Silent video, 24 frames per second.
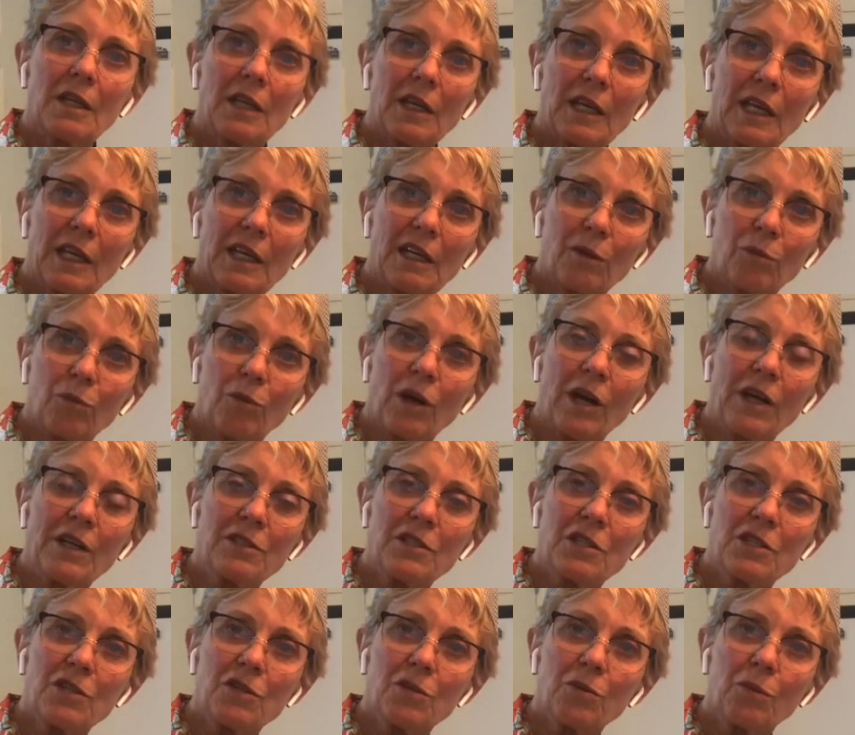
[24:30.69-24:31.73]
And it
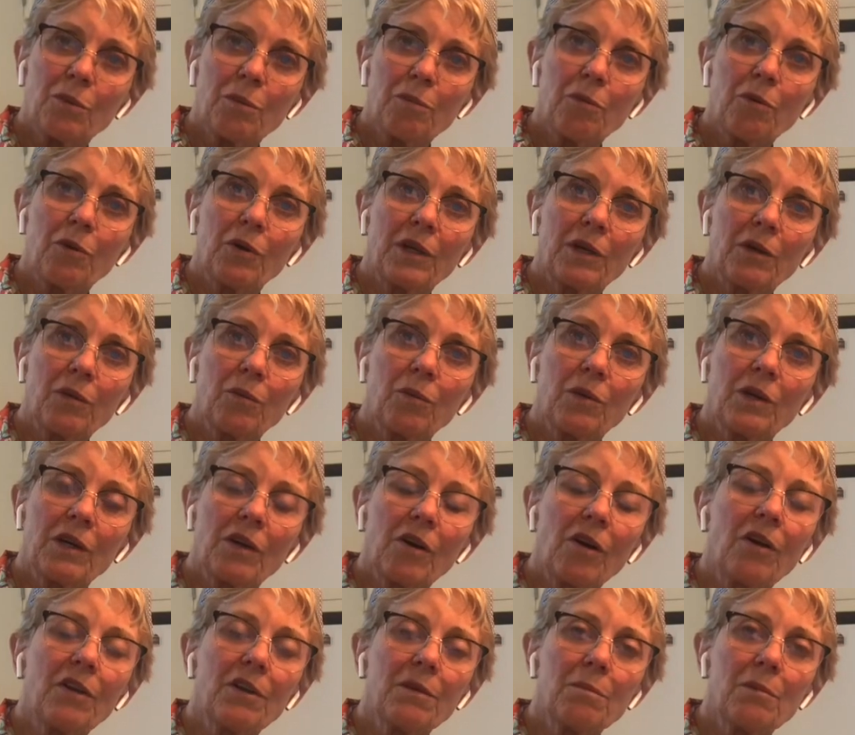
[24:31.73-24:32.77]
rises to a point where
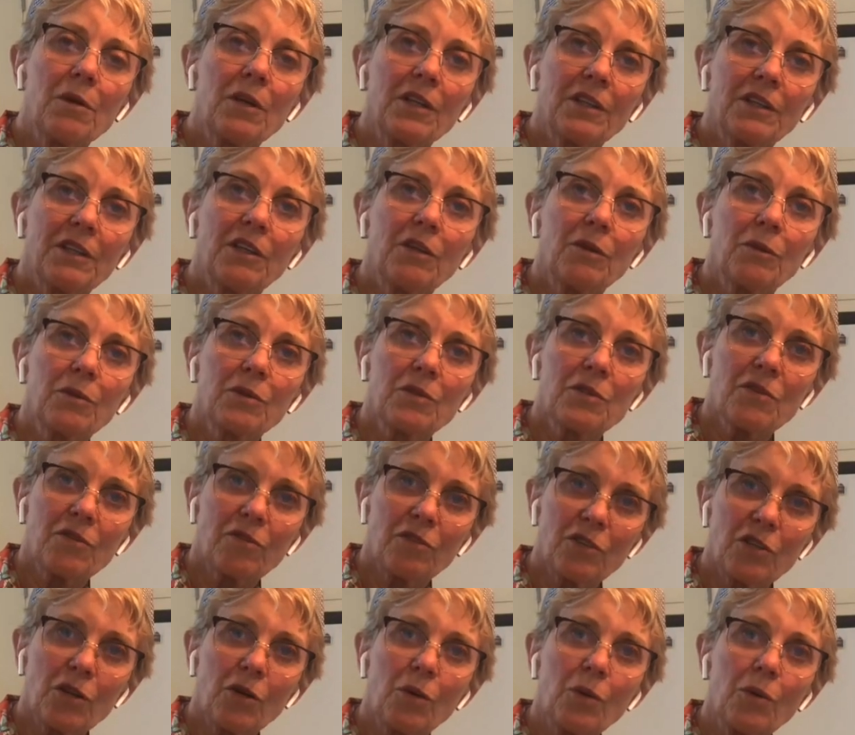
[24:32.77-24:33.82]
all the molecules of
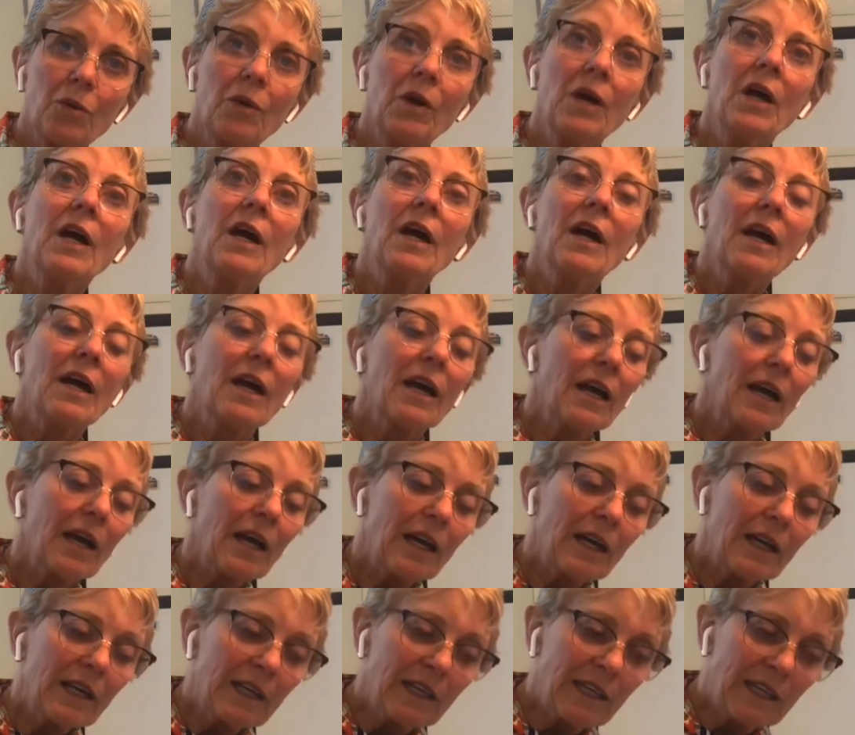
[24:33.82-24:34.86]
dough
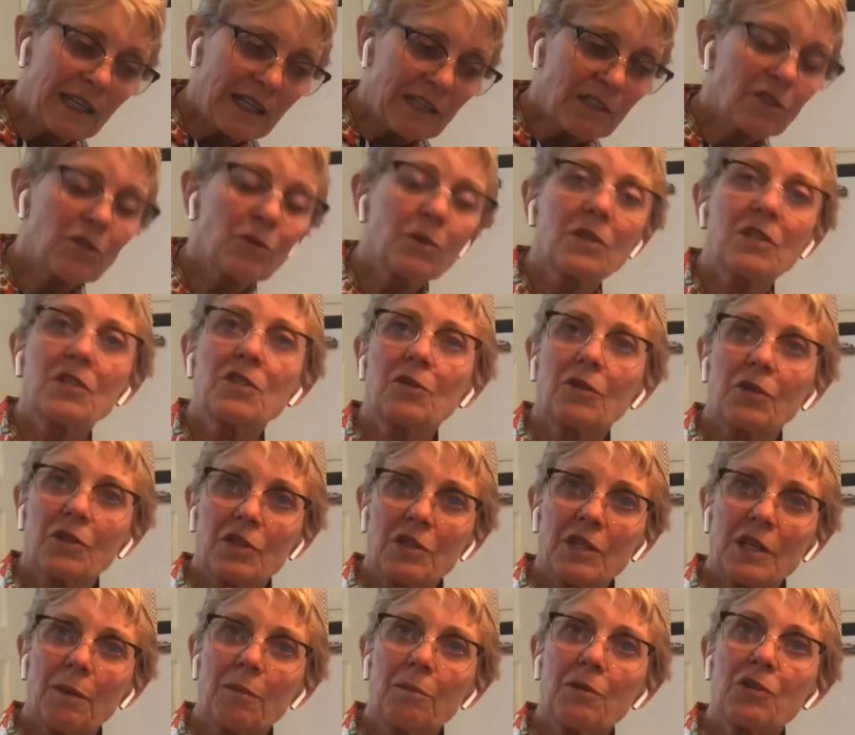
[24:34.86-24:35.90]
get to a certain
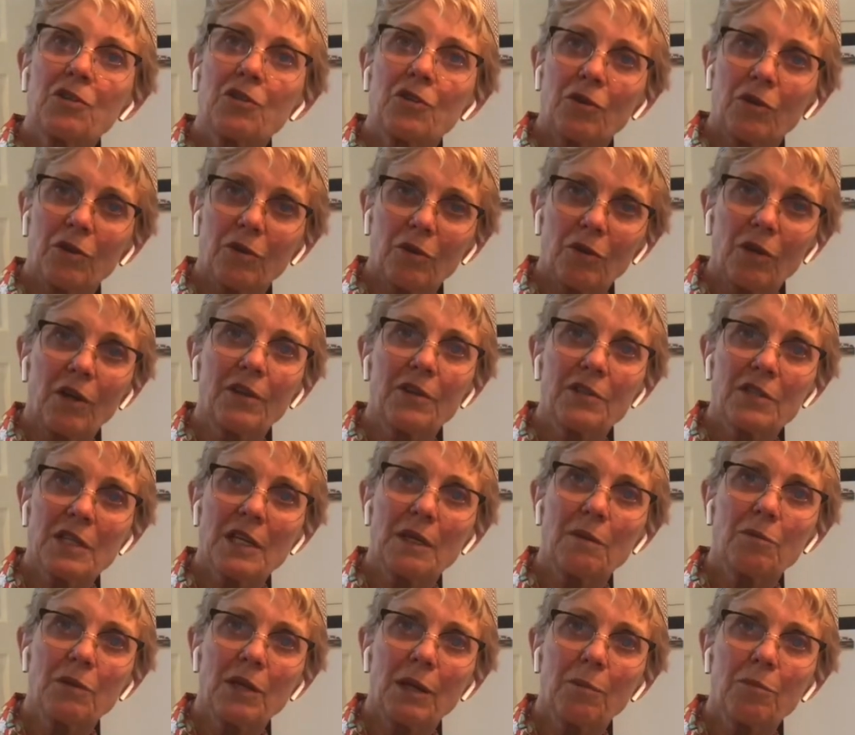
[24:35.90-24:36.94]
temperature. They're all the
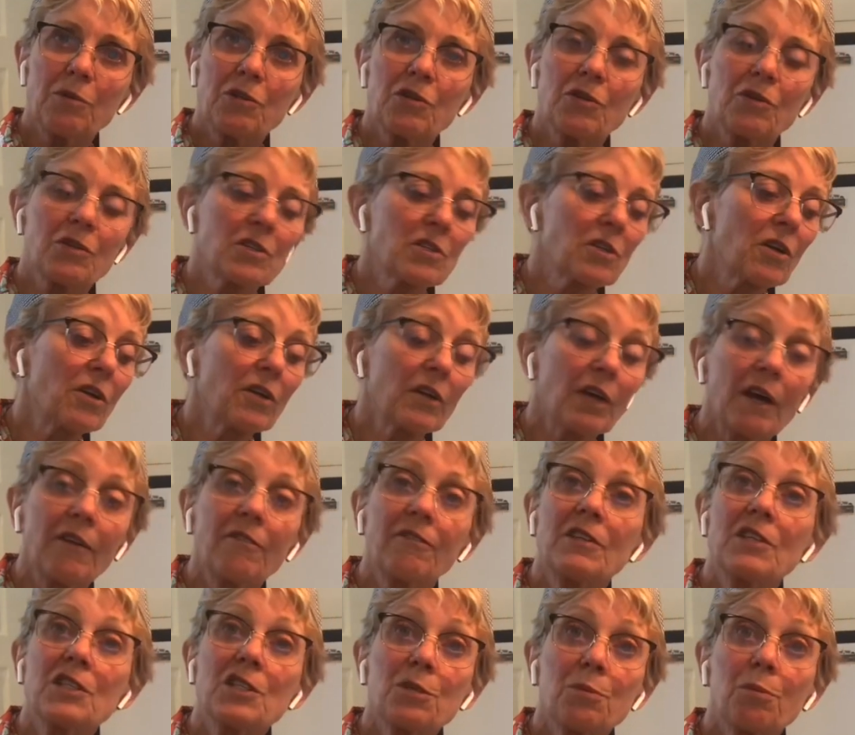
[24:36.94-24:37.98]
same temperature. It's called
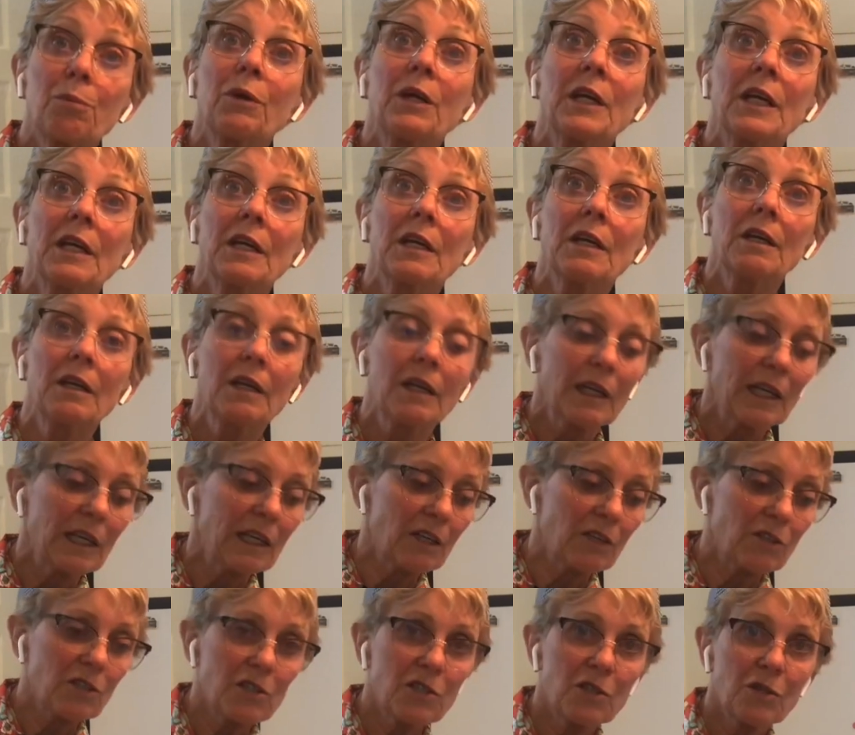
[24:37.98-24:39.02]
oven spring. And
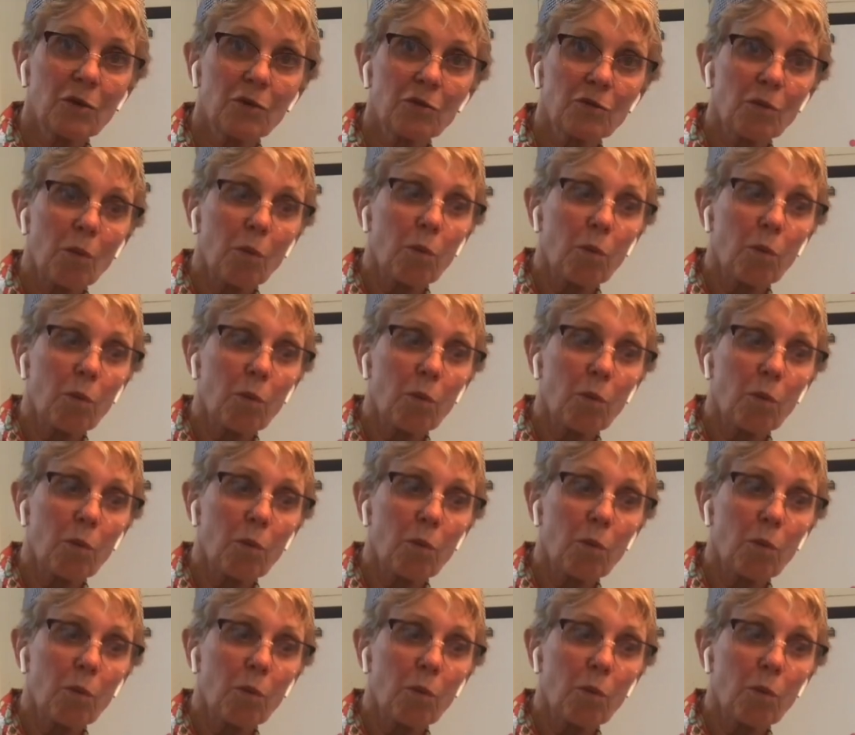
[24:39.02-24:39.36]
it just goes,